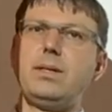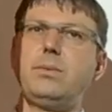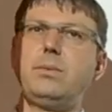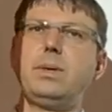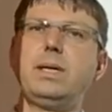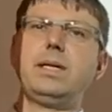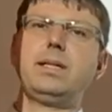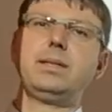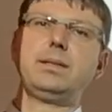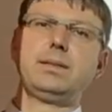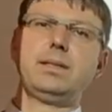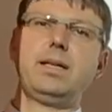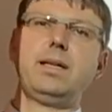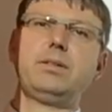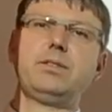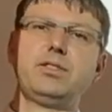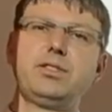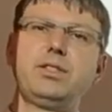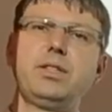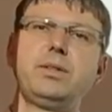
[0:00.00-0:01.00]
Well,
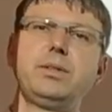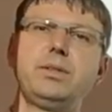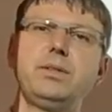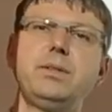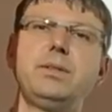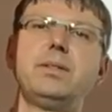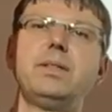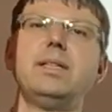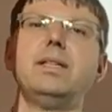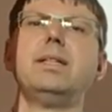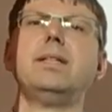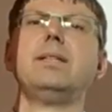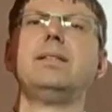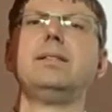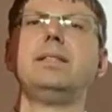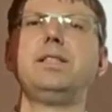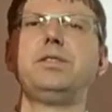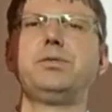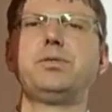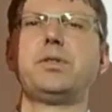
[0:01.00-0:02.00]
I'll show you
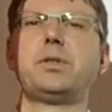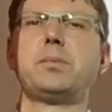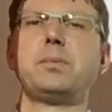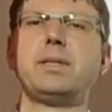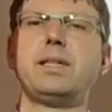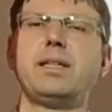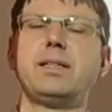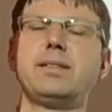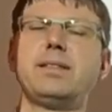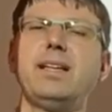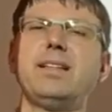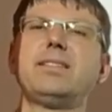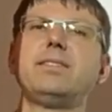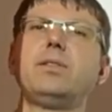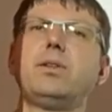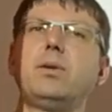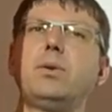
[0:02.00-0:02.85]
this formula doesn't